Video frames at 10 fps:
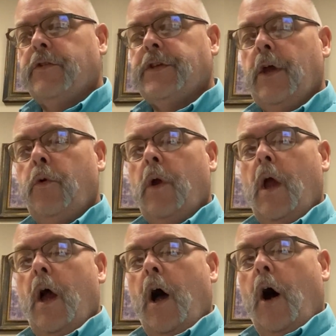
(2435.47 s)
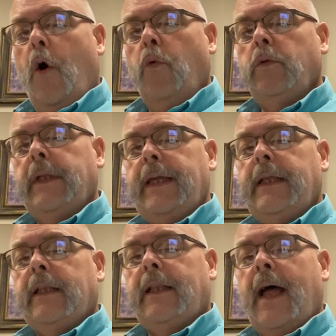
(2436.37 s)
So only
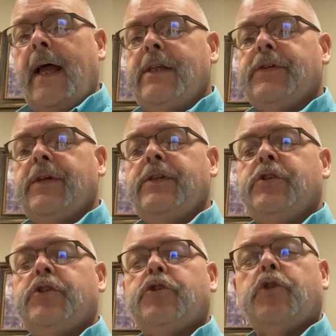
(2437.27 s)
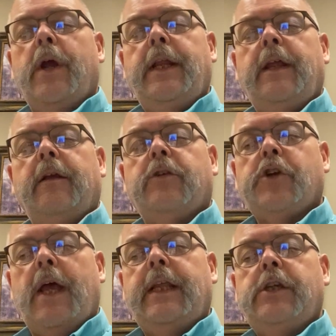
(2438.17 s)
licensed trading
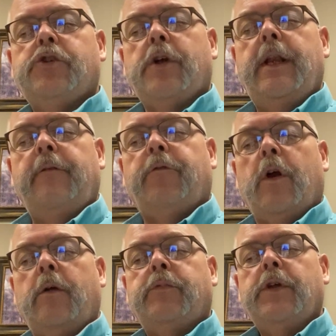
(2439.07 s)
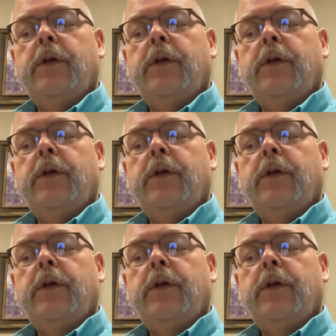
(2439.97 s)
Chinese trading firms